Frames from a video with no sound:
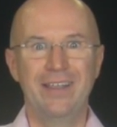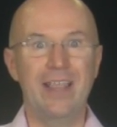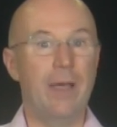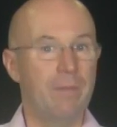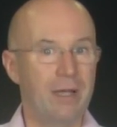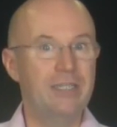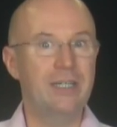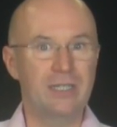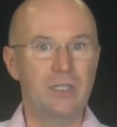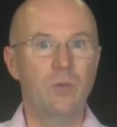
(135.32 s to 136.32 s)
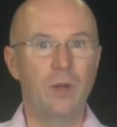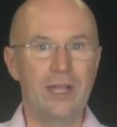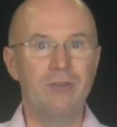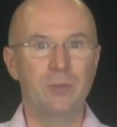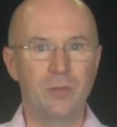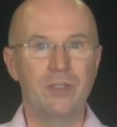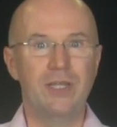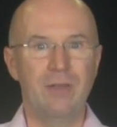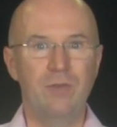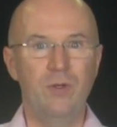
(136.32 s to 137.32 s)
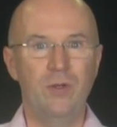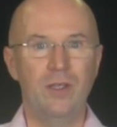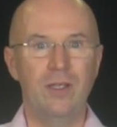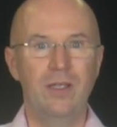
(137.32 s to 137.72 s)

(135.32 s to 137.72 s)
That might change the way you respond to that food.